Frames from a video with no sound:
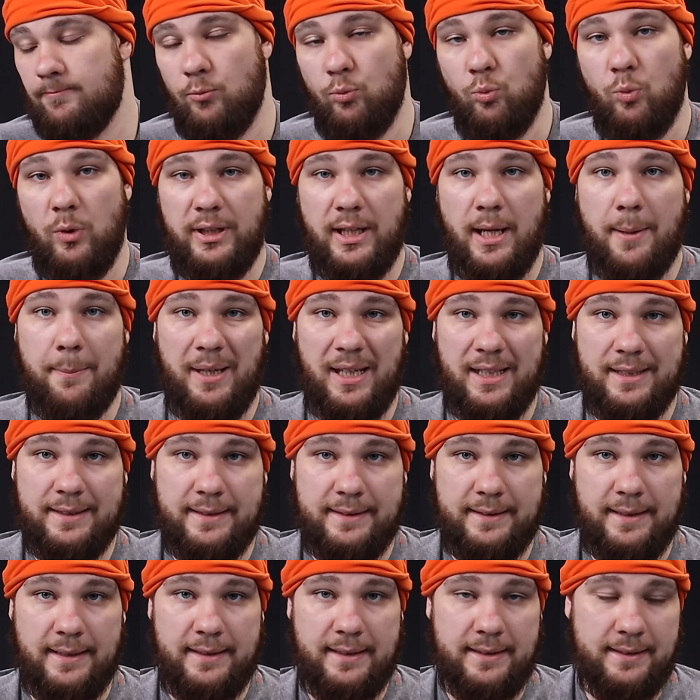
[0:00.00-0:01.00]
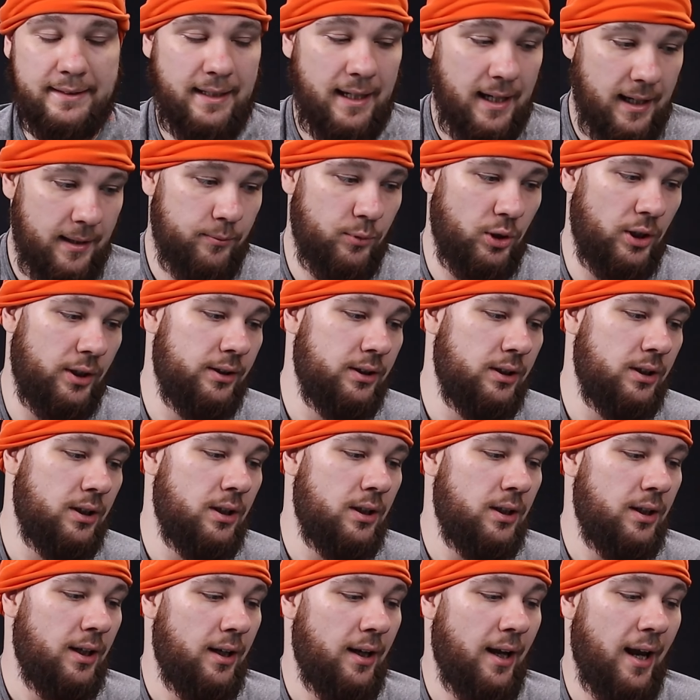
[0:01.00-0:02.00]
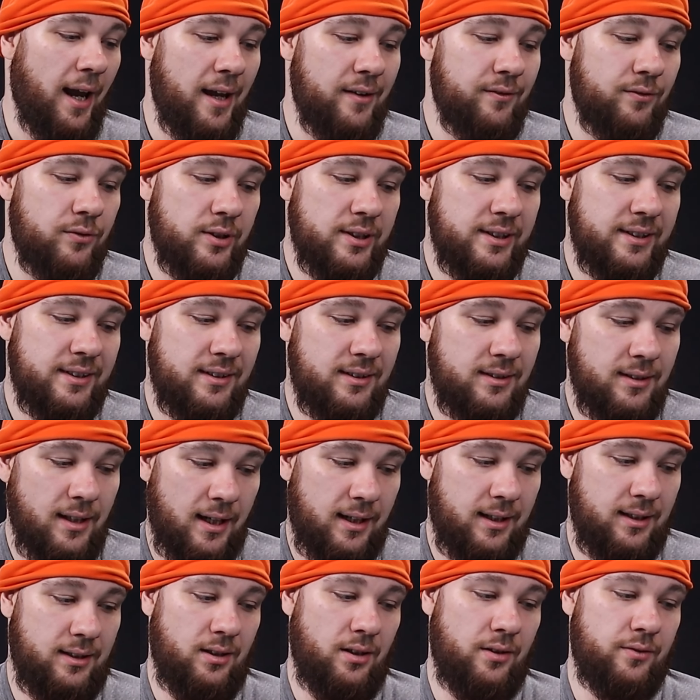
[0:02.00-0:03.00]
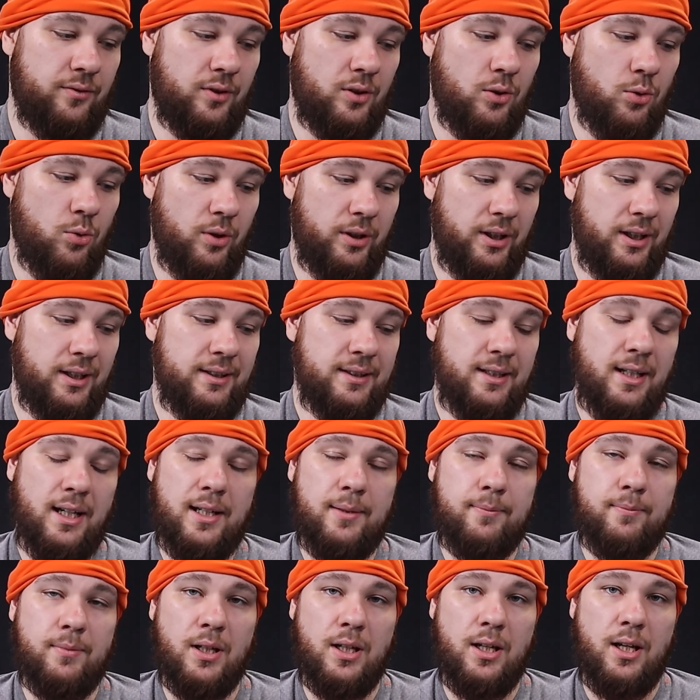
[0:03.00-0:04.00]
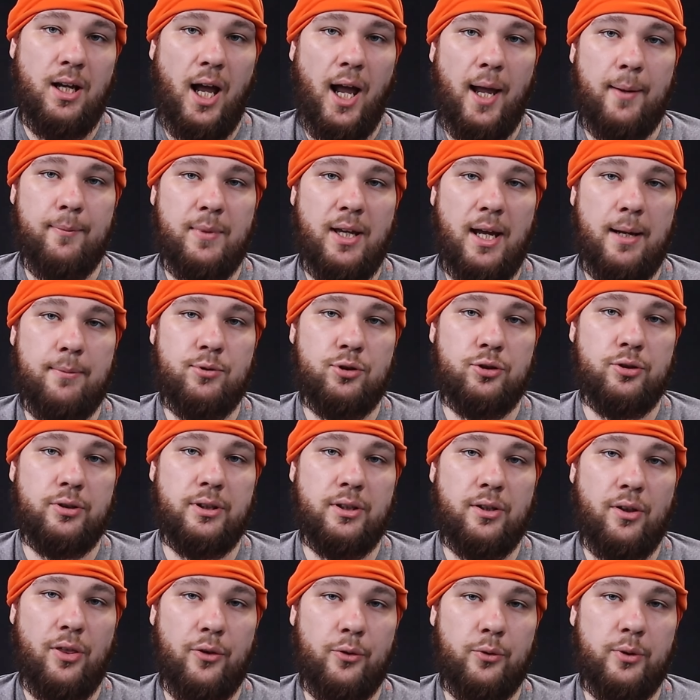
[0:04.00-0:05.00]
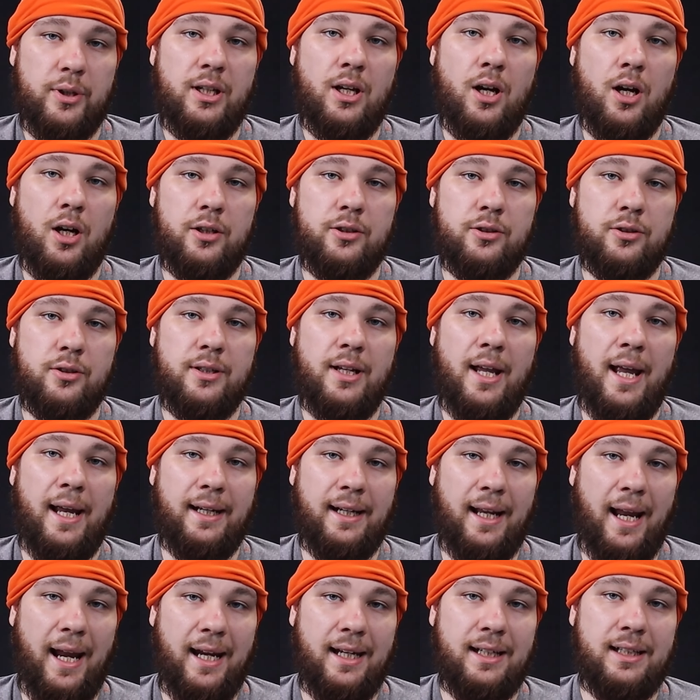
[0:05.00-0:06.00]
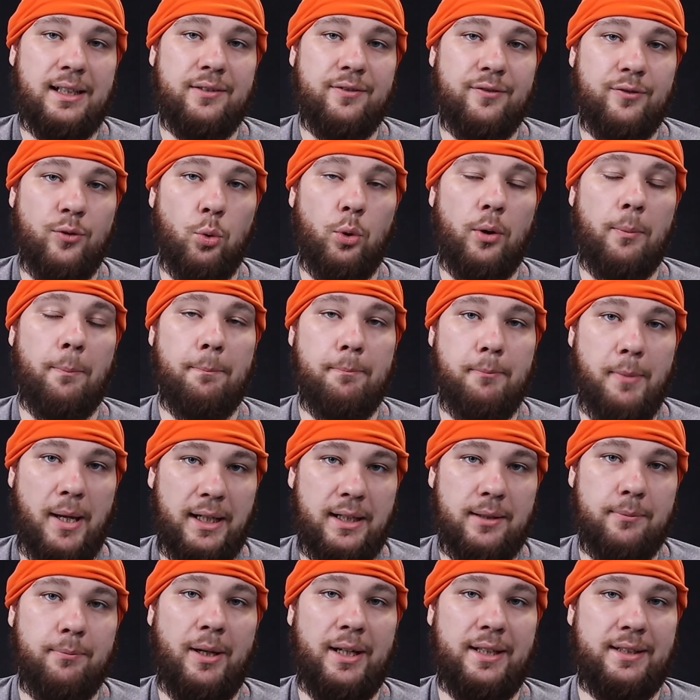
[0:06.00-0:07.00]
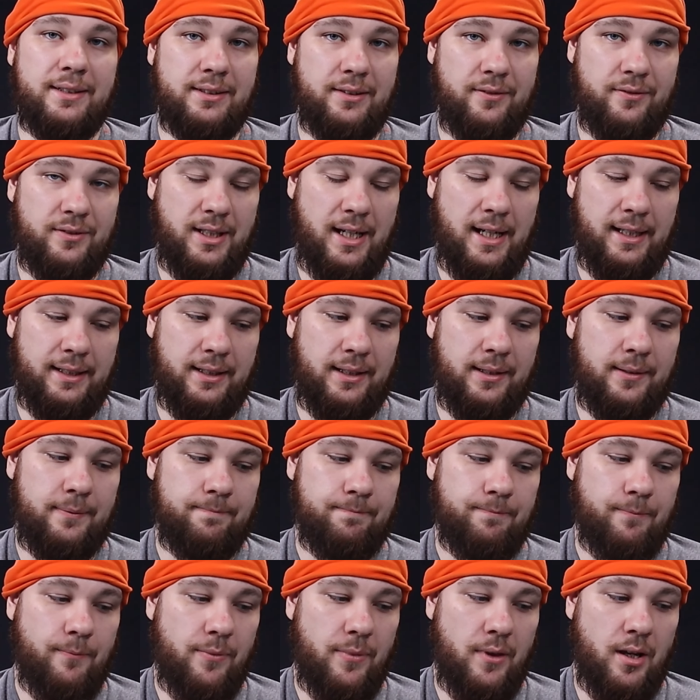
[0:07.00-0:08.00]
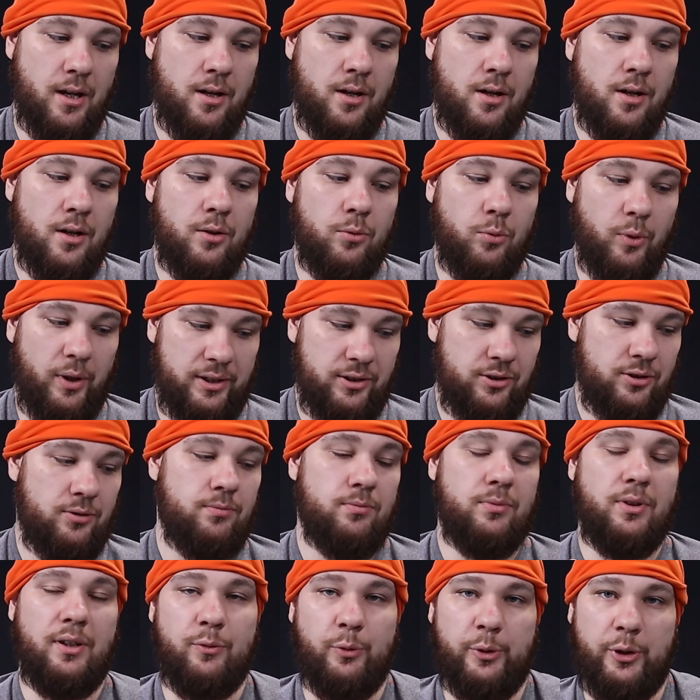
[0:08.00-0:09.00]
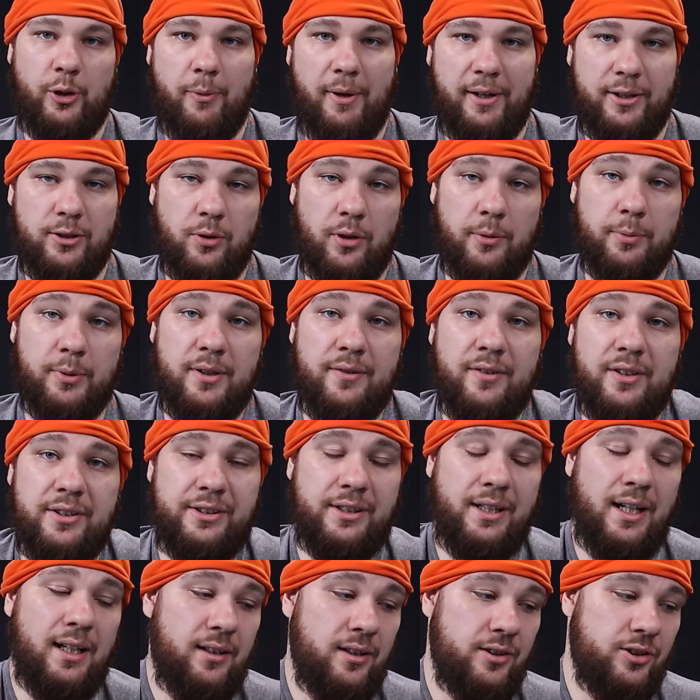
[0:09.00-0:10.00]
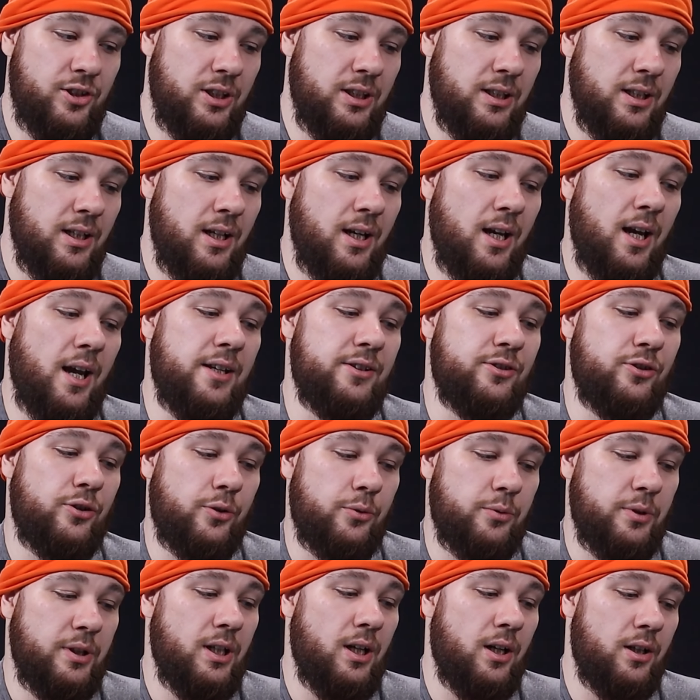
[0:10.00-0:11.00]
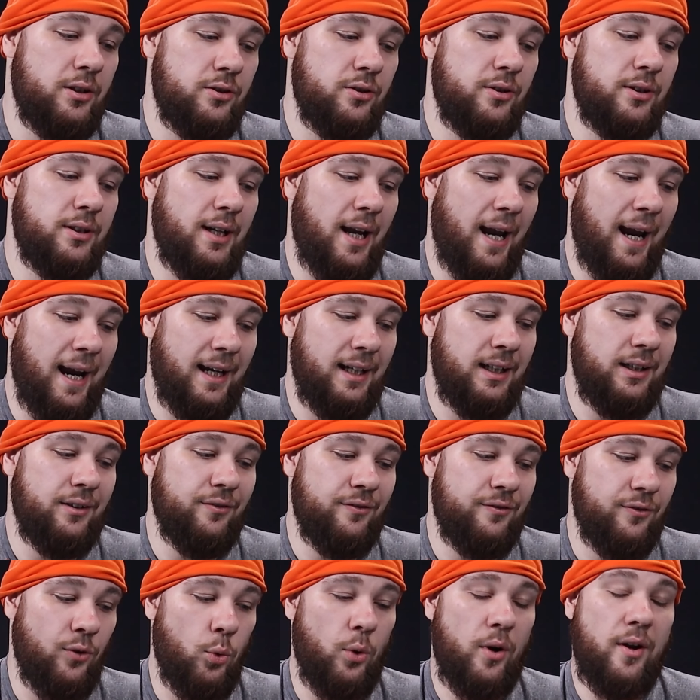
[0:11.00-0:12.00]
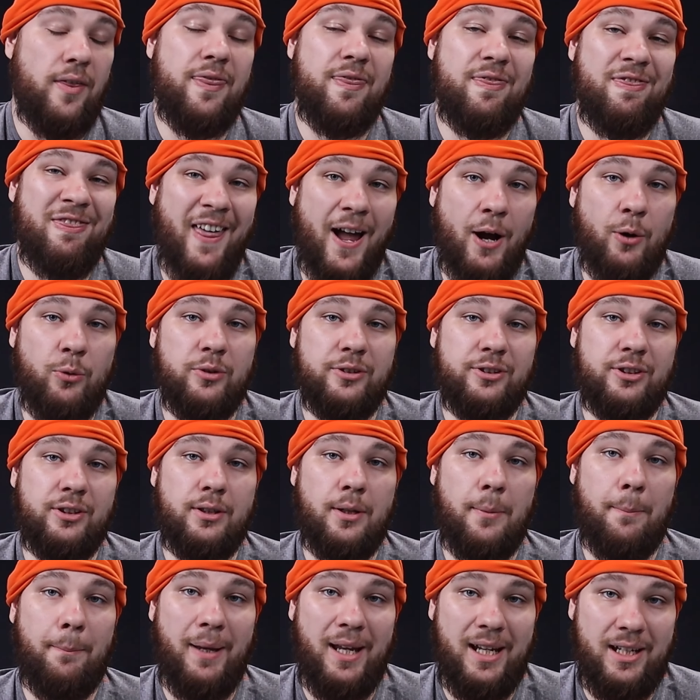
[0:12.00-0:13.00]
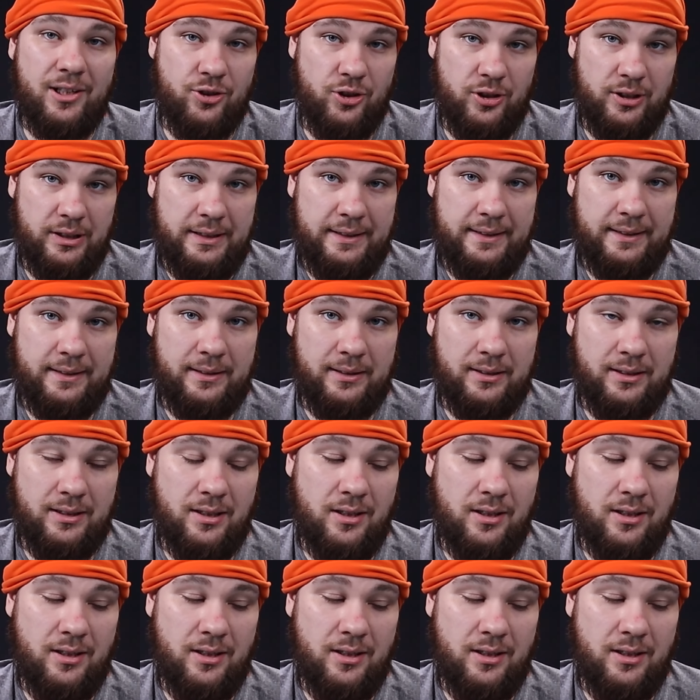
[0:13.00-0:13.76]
What that means is that this camera, every second of recording time, I'm capturing 384 megabytes of data, which, if we go back to our previous analogy, is 384,000 pages,